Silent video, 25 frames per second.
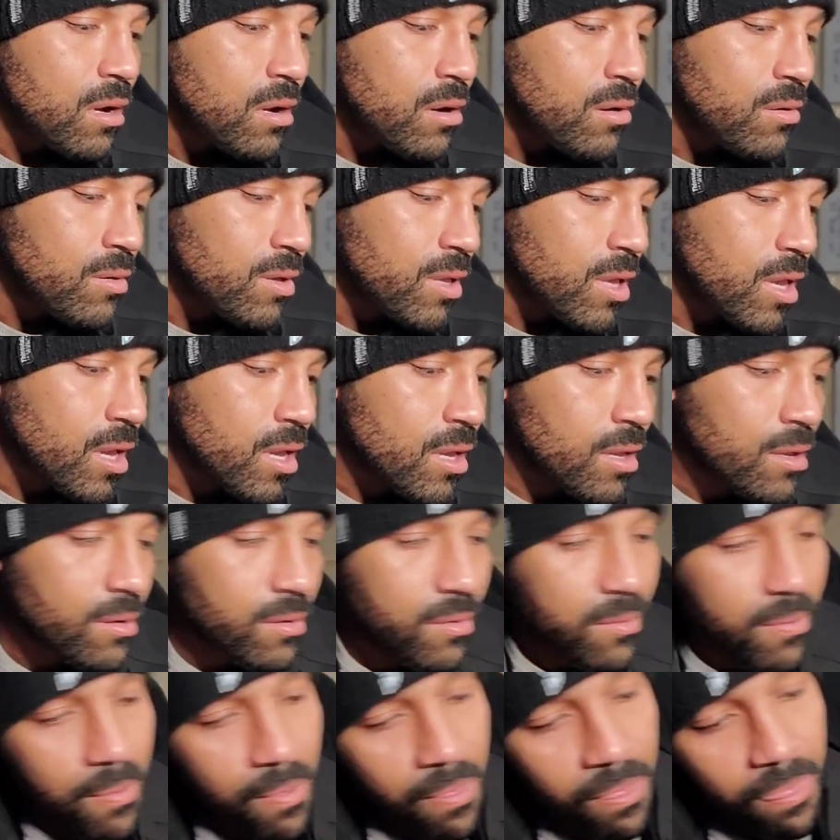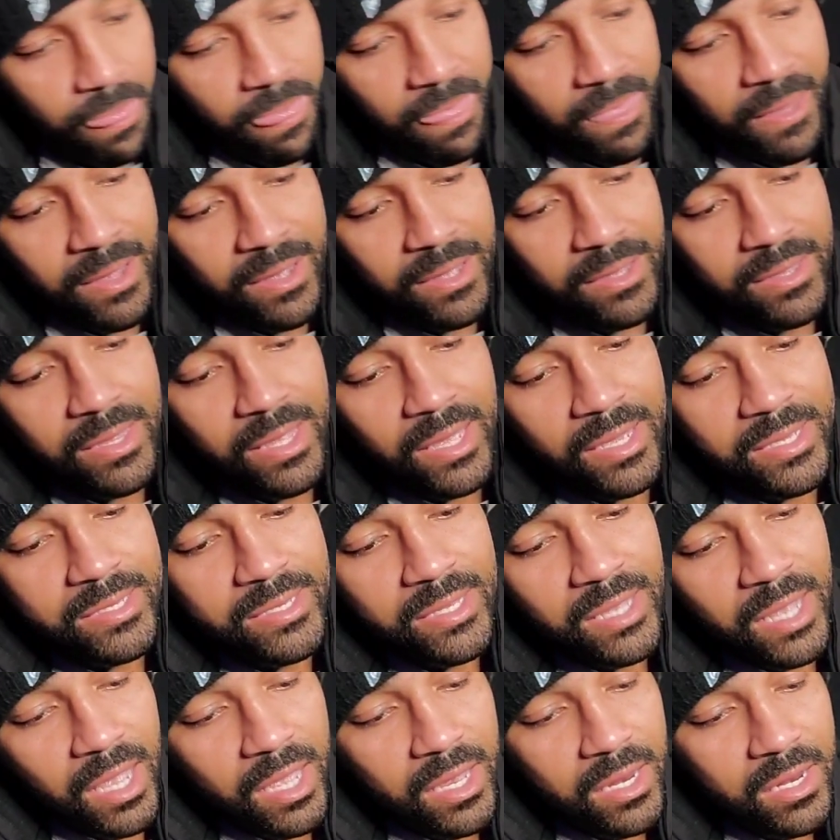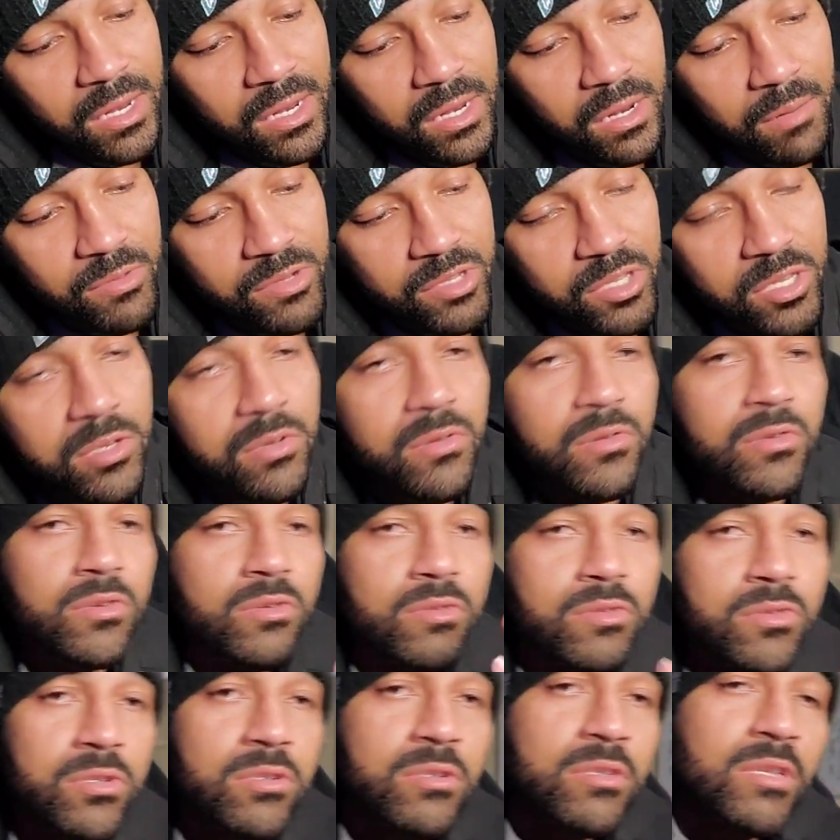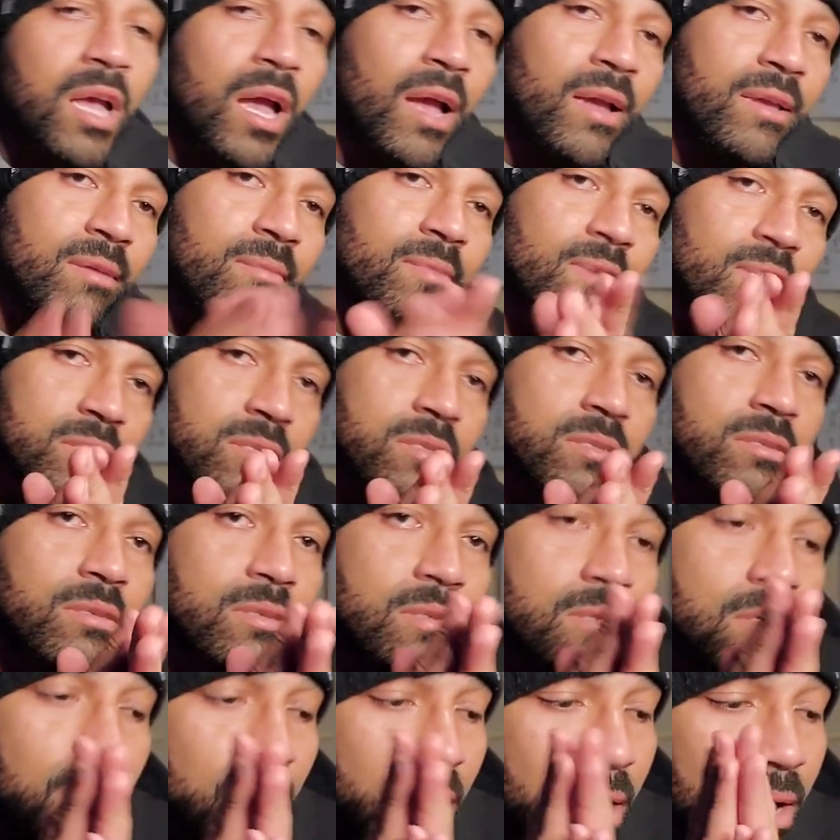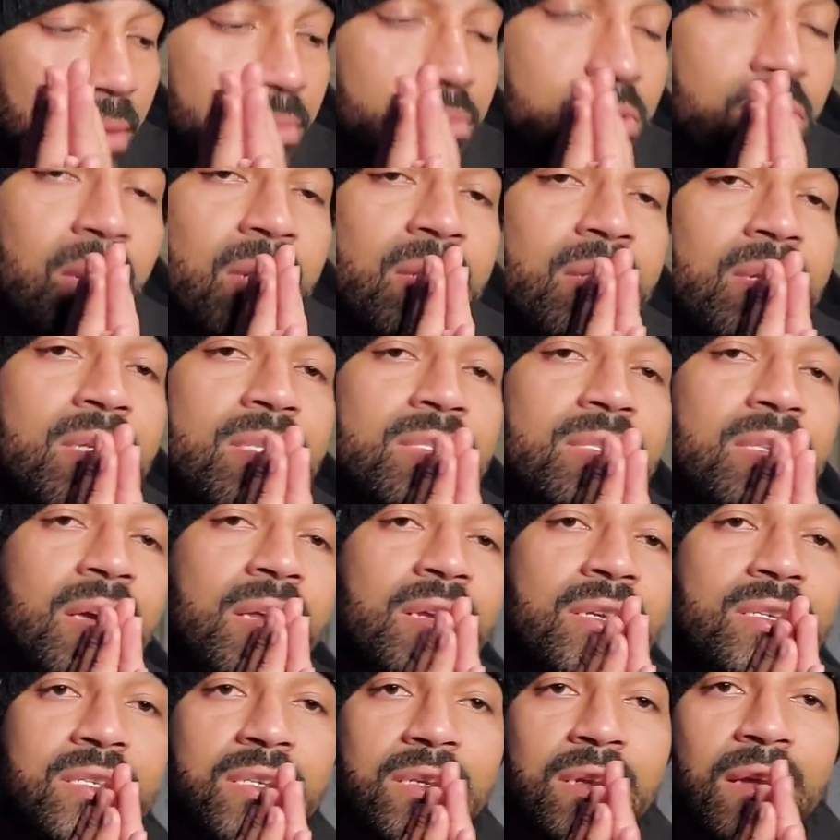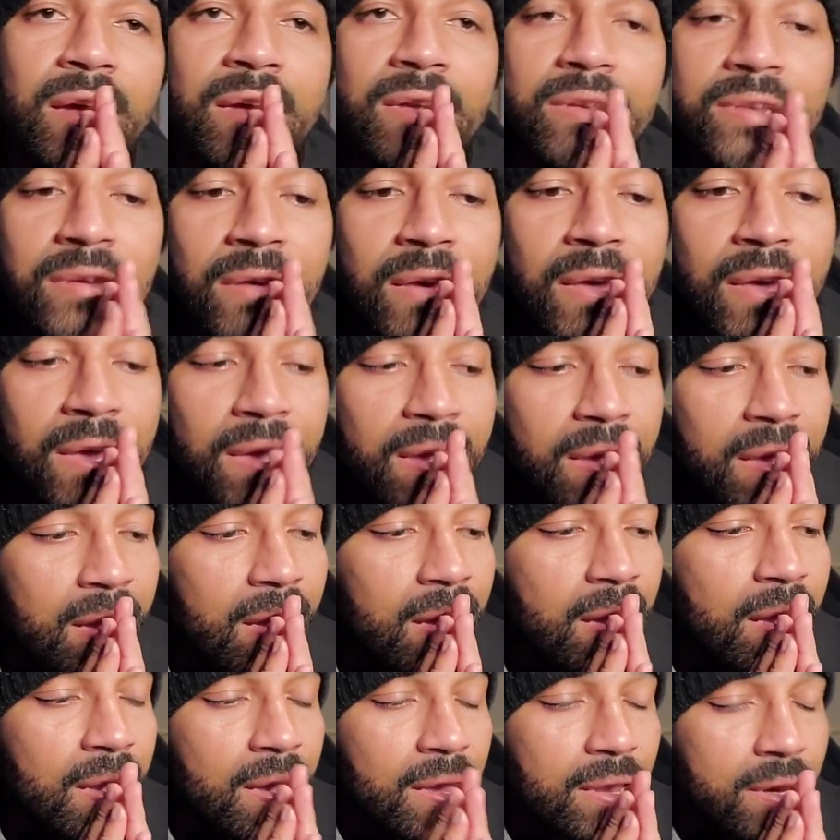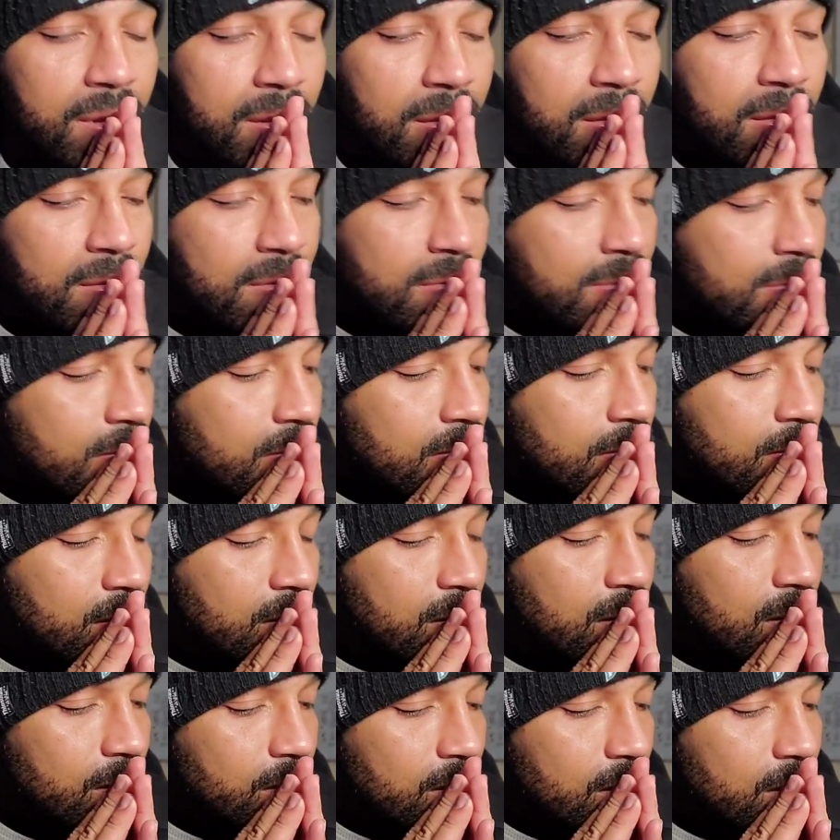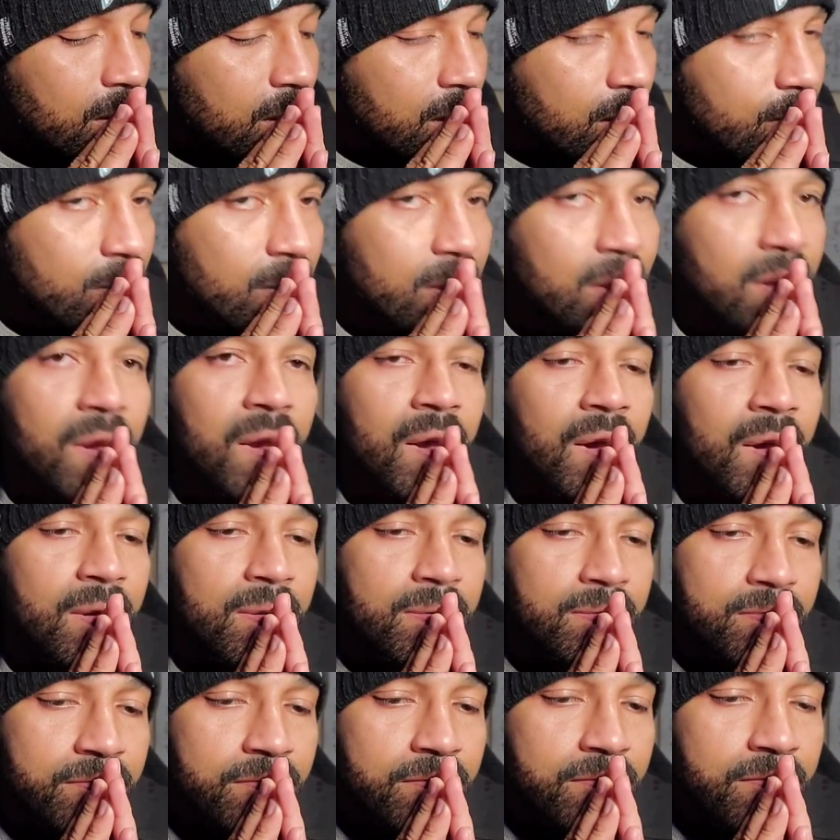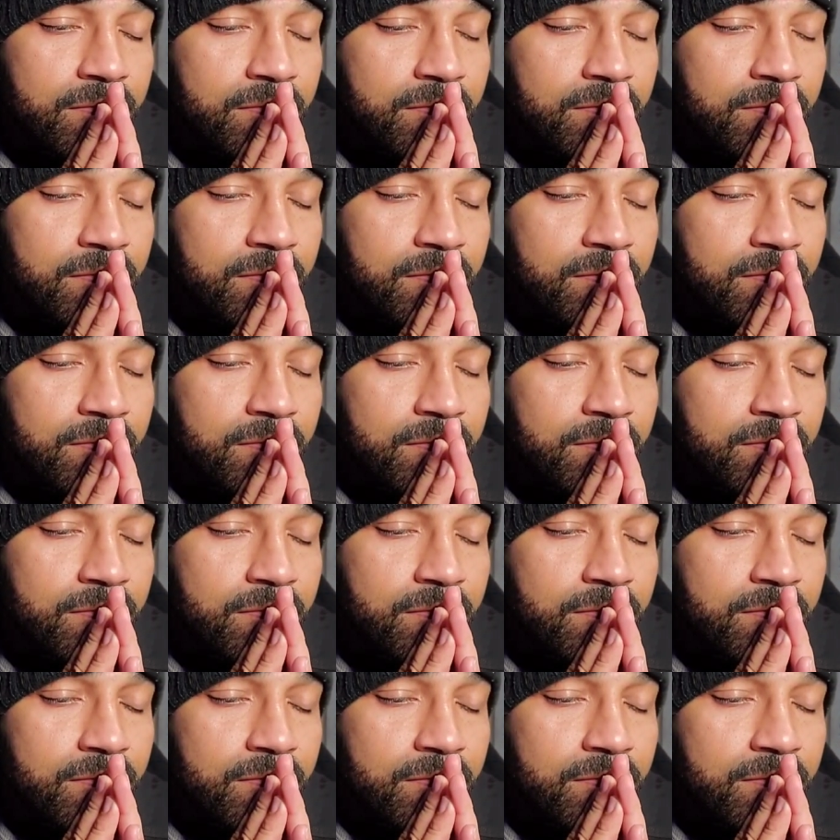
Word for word: Okay, that's that. Number two, use your documents. Um, so I did a signing tonight and what, what happened? Um,